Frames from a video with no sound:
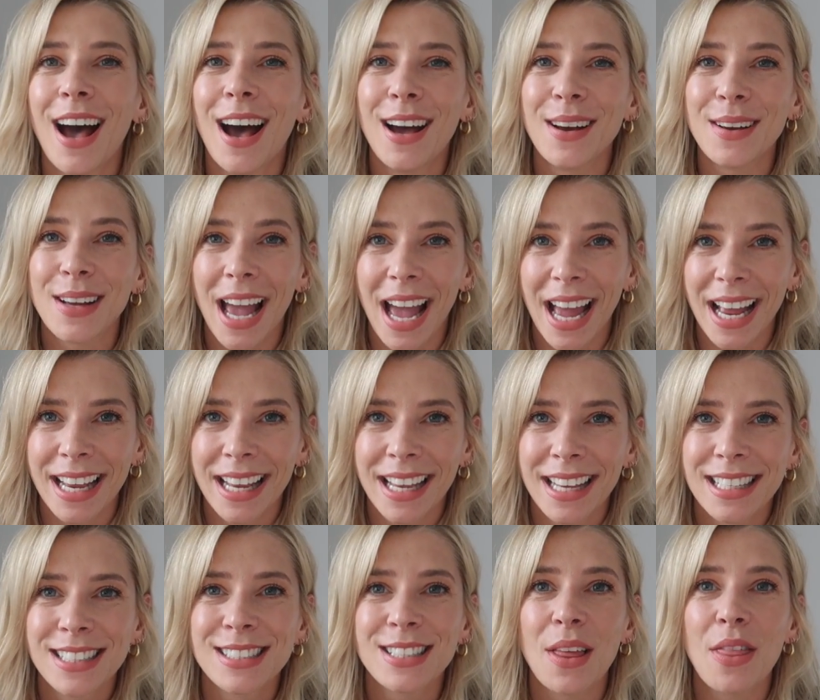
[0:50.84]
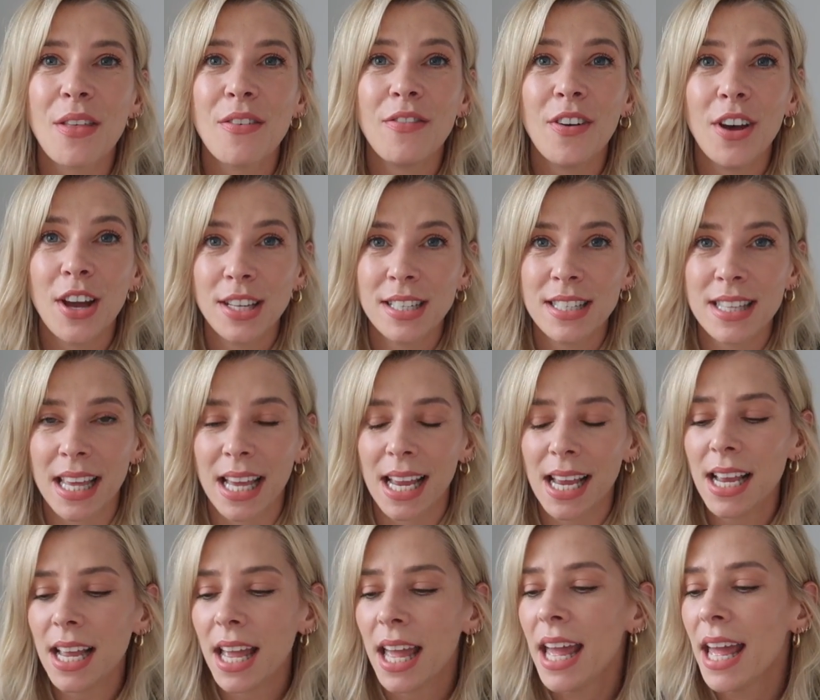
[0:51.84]
Okay, so the first
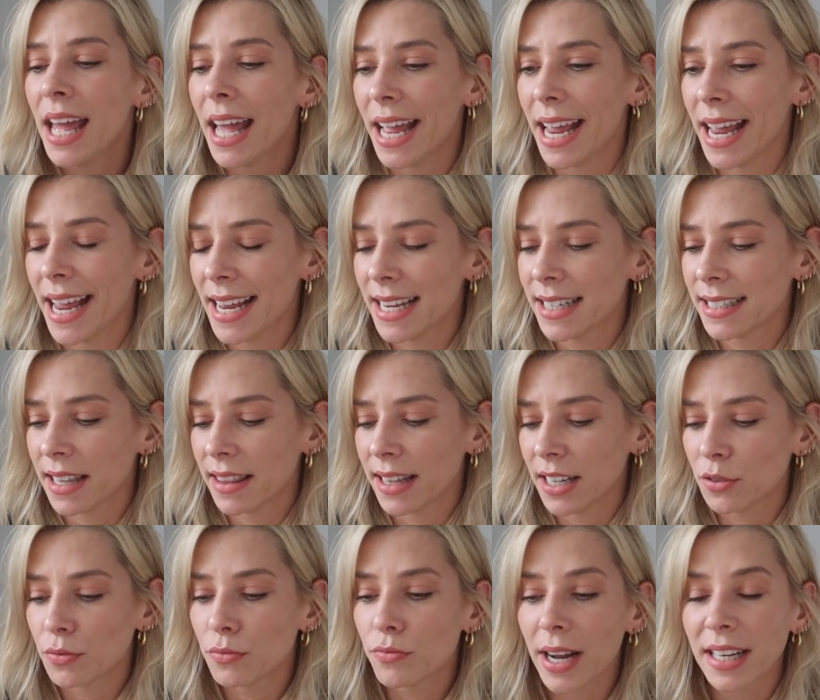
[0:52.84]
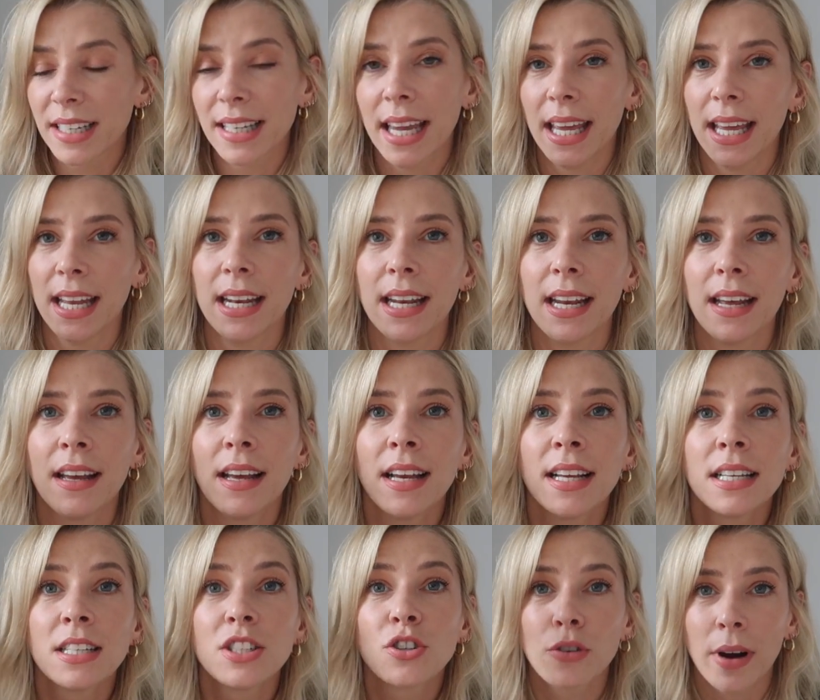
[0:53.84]
thing is this Redken
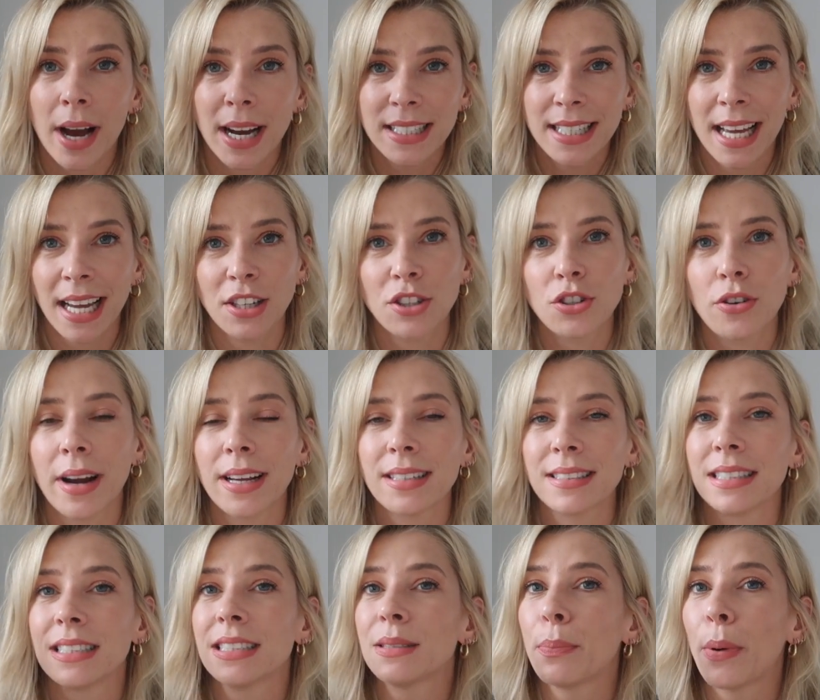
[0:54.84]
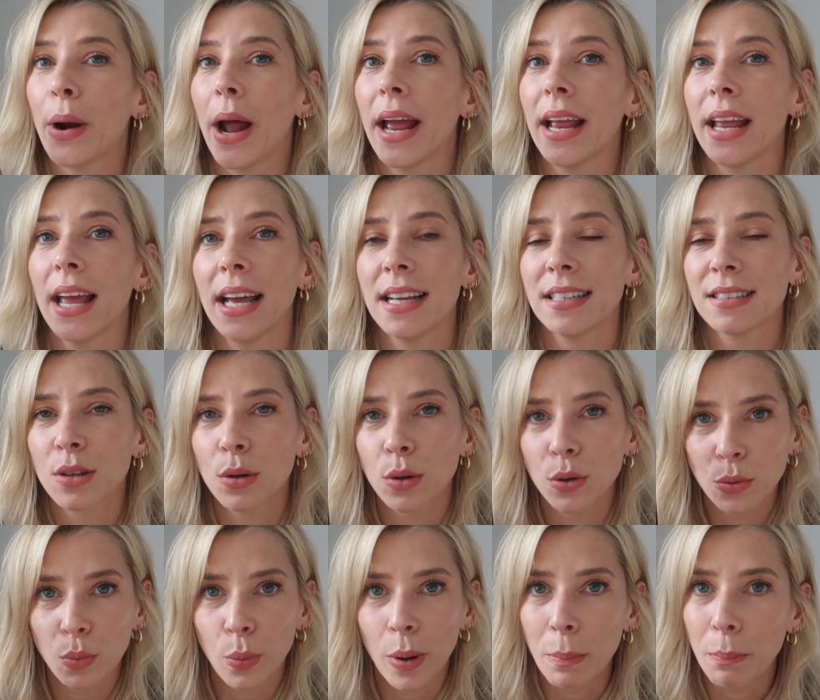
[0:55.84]
dry texturising spray. It's
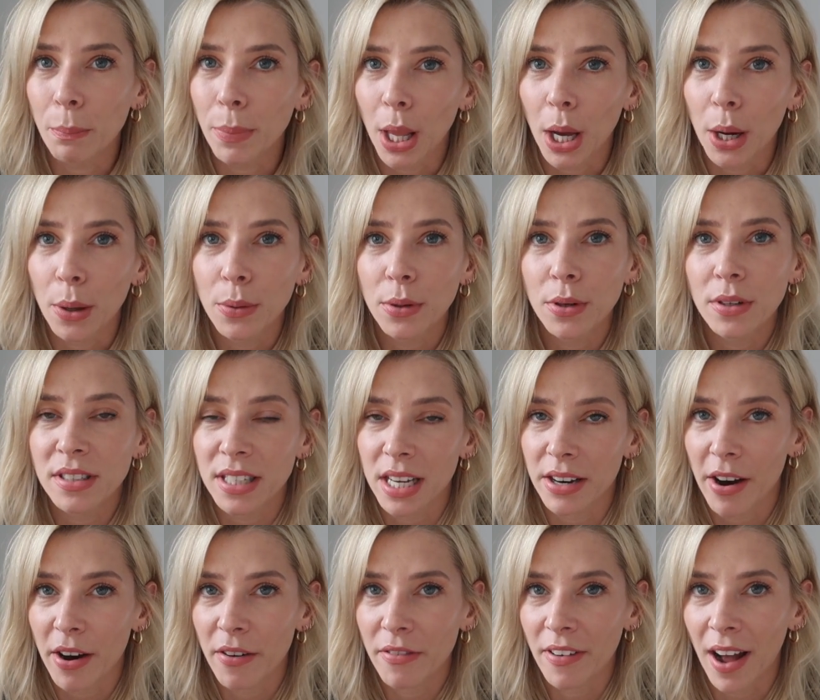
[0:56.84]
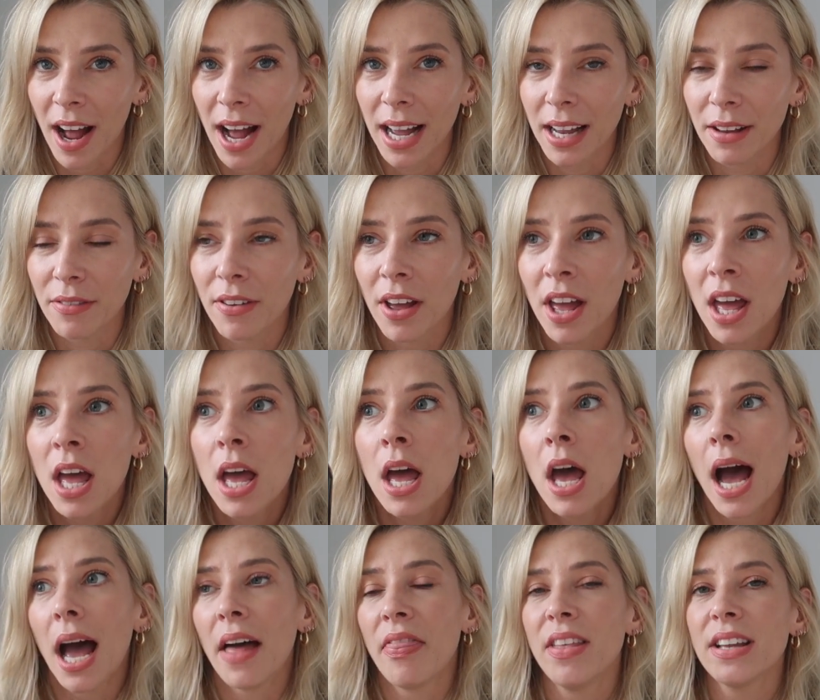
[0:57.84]
called Wind Blown 05,
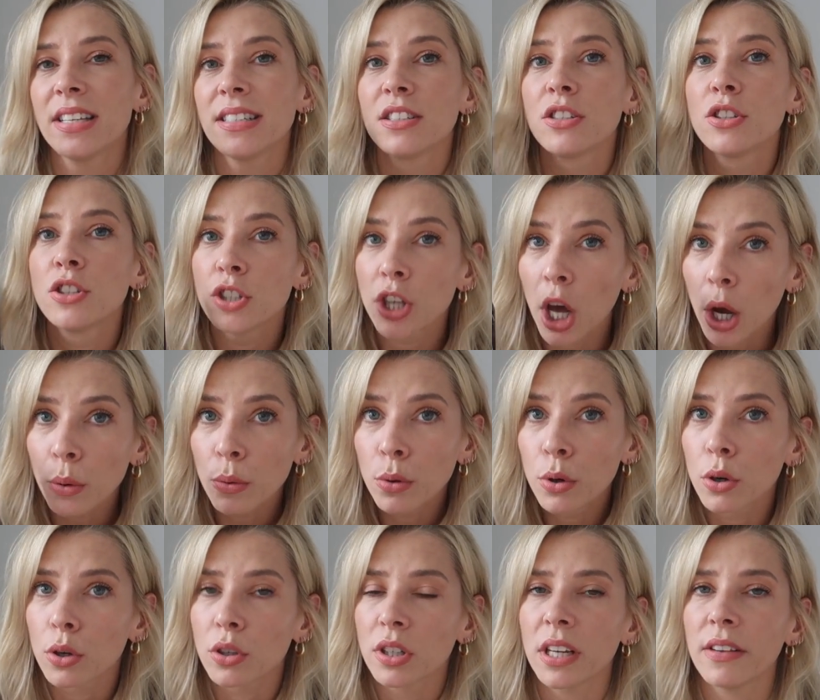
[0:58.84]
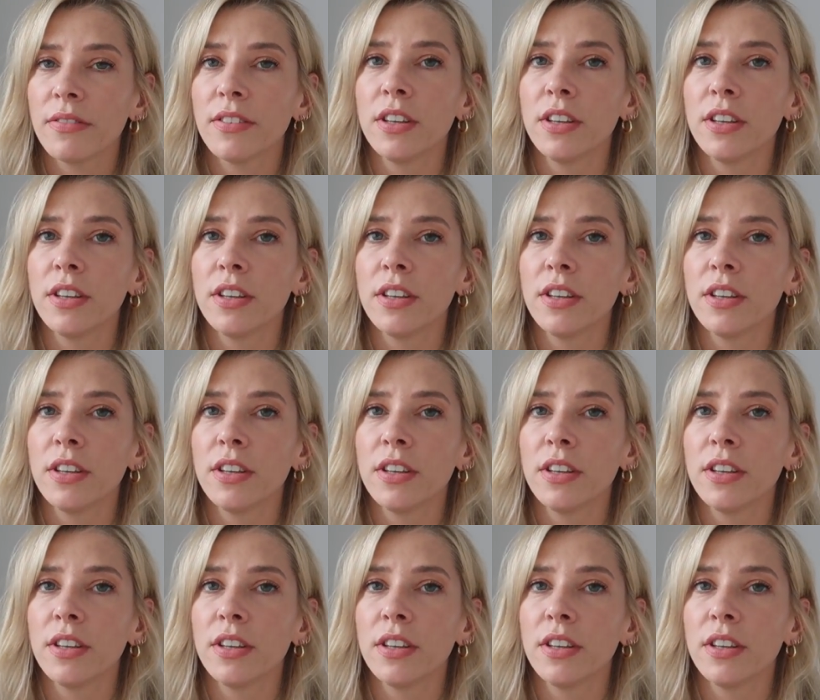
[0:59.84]
and this is so good